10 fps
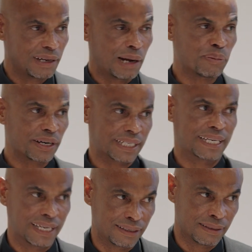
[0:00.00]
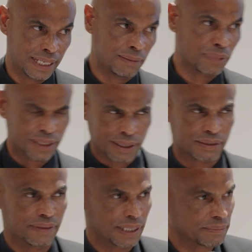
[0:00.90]
a park, again, in name, but not
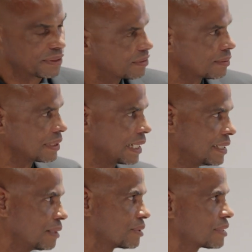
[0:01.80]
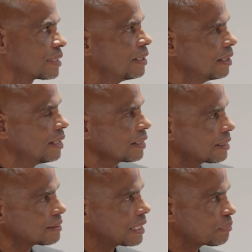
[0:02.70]
developed. So the idea was
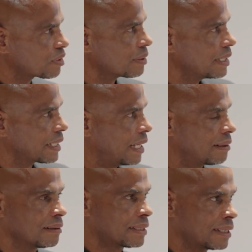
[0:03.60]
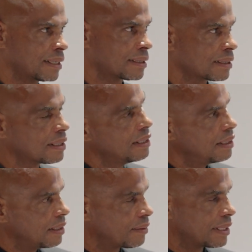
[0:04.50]
conceptually, again, looking at,
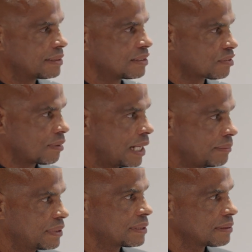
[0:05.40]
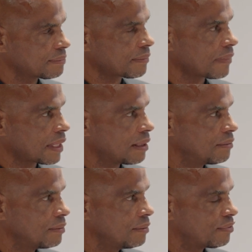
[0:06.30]
as described
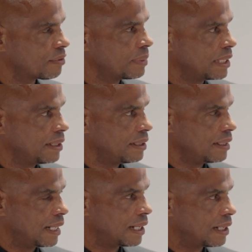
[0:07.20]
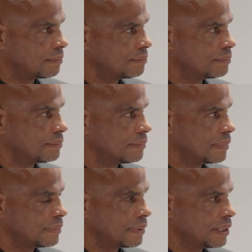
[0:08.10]
for me,
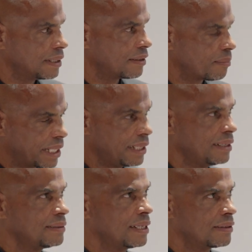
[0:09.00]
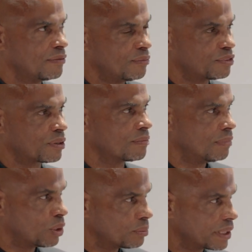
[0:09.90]
there are many sort of
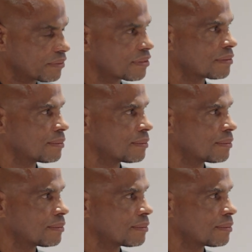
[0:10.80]
moments